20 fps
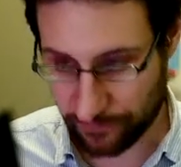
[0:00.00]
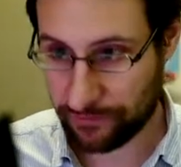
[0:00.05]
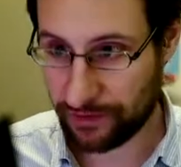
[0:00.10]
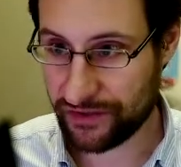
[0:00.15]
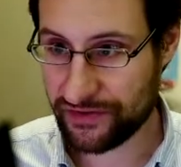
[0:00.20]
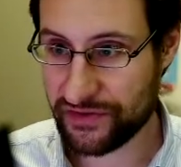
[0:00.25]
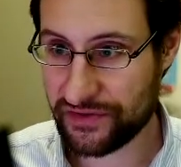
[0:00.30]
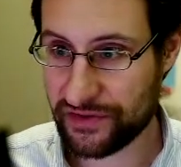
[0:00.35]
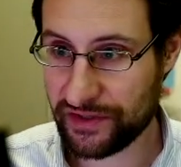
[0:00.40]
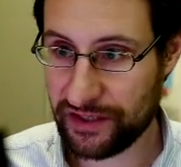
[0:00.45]

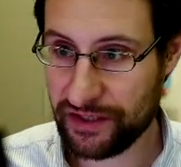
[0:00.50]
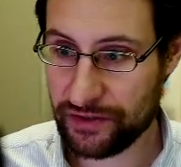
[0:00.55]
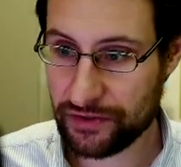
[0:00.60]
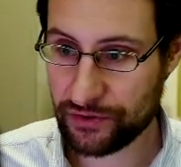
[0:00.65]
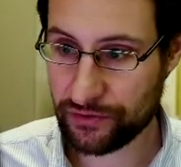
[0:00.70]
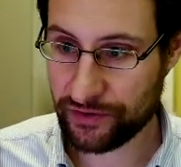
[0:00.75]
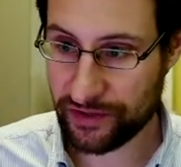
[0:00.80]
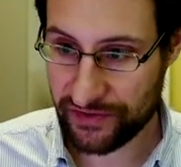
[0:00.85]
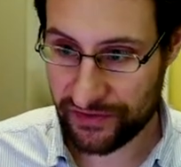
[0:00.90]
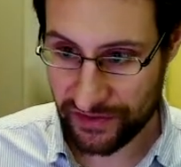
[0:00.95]
once
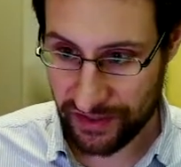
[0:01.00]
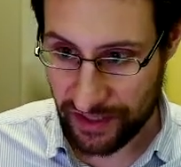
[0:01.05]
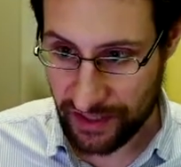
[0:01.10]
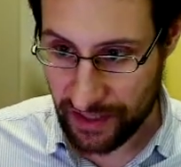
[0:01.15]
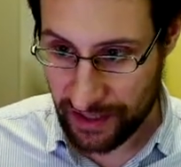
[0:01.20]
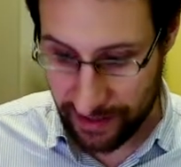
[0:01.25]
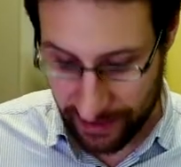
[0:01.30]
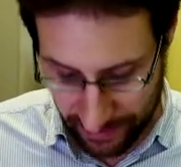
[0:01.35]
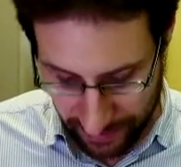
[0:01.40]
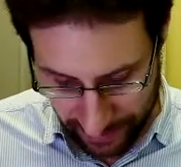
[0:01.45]
into is
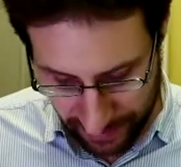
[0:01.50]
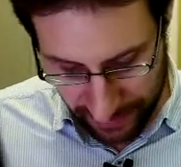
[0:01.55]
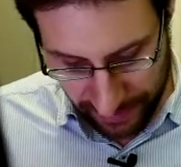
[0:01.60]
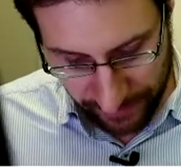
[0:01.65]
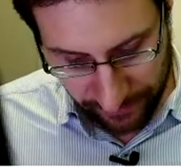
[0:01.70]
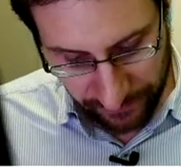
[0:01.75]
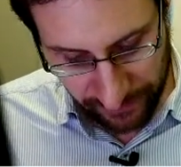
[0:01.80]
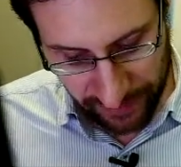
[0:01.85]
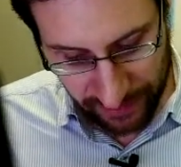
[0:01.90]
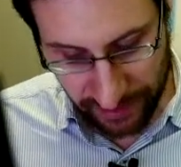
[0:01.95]

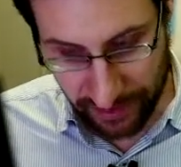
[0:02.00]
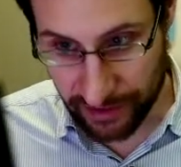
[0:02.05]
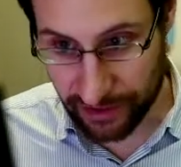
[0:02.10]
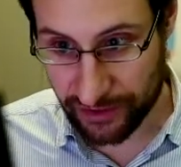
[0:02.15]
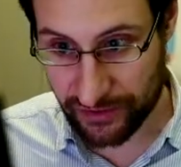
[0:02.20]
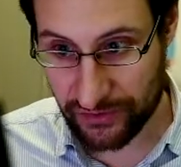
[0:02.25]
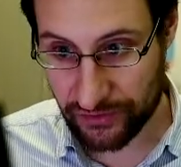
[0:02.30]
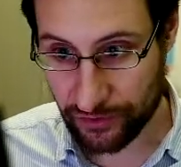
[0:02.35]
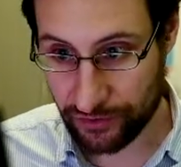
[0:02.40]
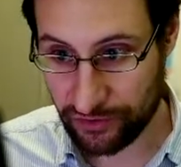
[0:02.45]

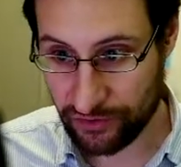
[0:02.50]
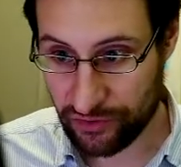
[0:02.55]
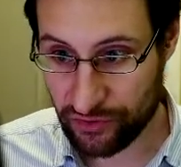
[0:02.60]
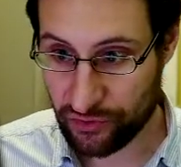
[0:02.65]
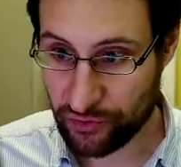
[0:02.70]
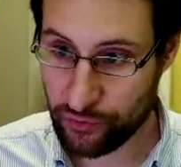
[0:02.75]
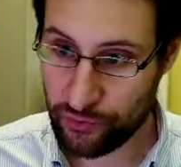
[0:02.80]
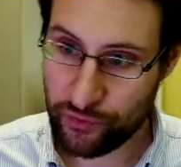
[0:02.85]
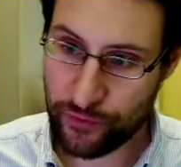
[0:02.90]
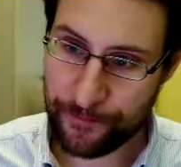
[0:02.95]

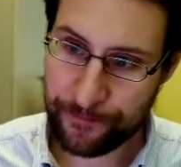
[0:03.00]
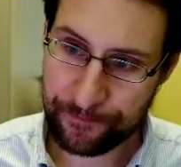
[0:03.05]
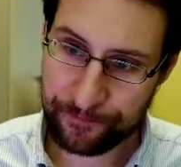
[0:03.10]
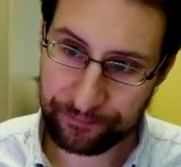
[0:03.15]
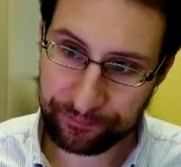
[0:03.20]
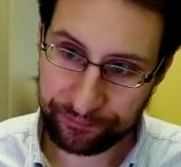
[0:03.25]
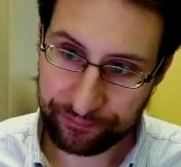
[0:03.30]
AVR32,